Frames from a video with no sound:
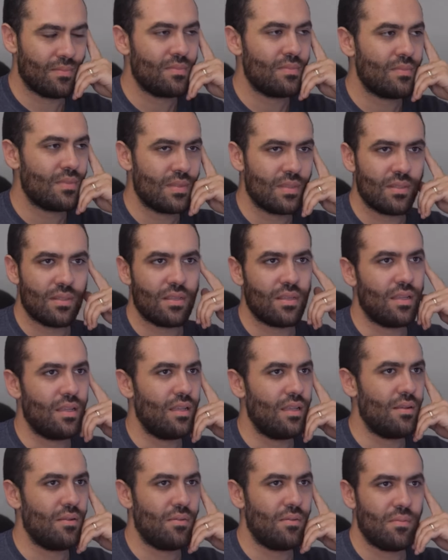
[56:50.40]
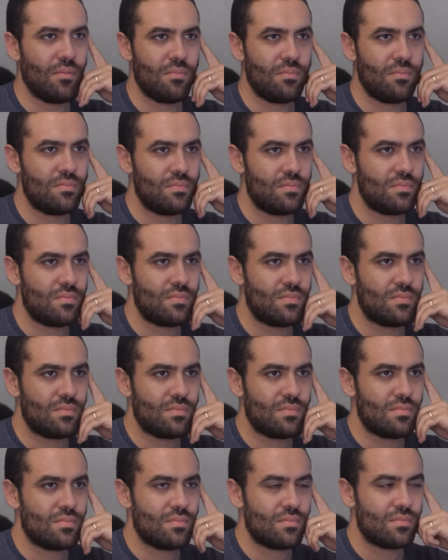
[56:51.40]
with an AR or a
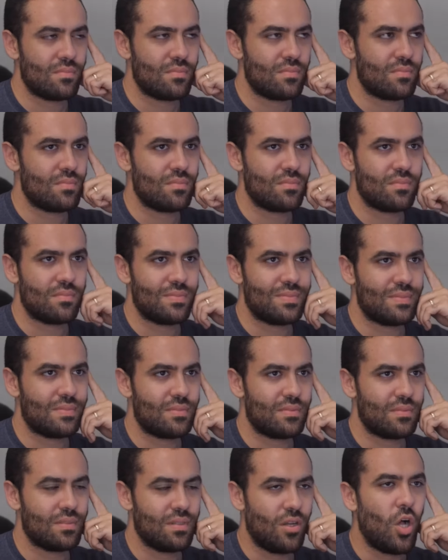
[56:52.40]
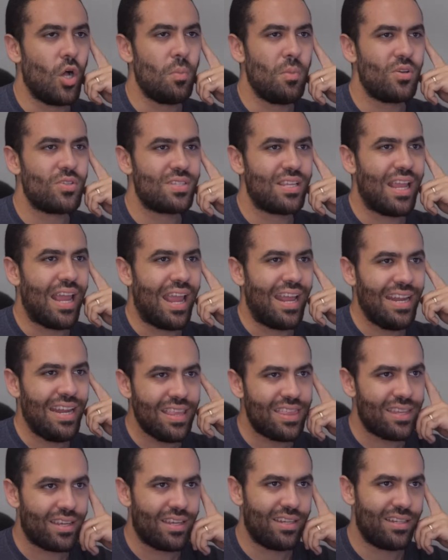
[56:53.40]
Glock or an AK or almost
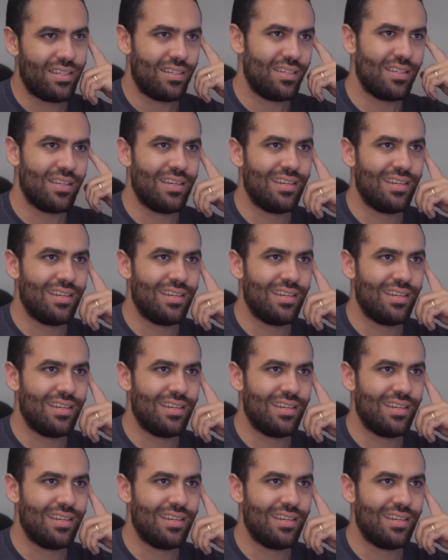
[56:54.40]
anything.